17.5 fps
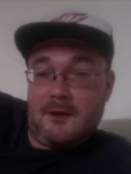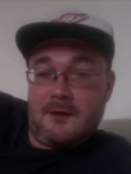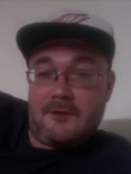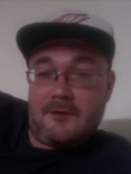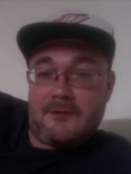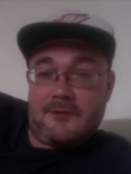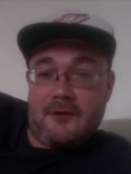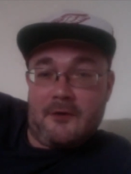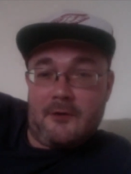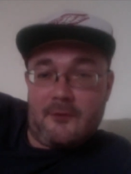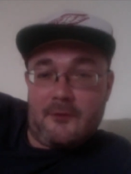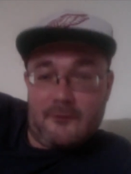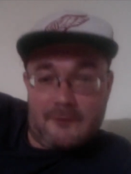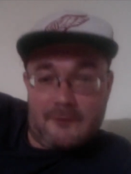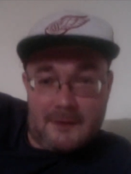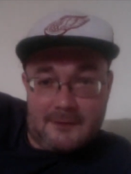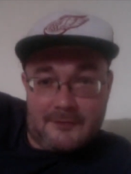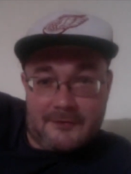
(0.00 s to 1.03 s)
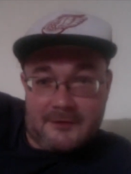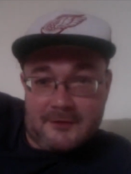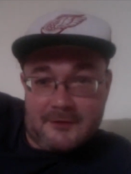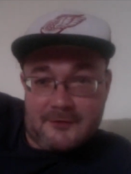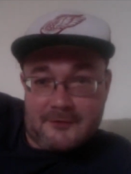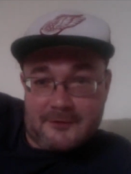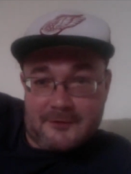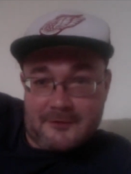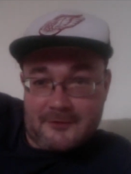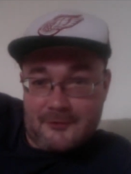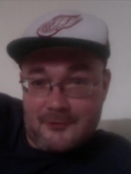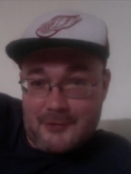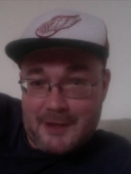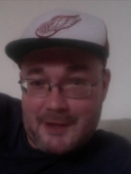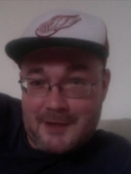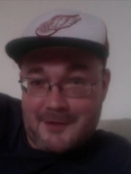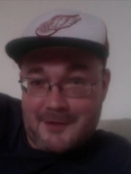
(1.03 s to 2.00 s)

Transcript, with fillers: So that was an interesting story,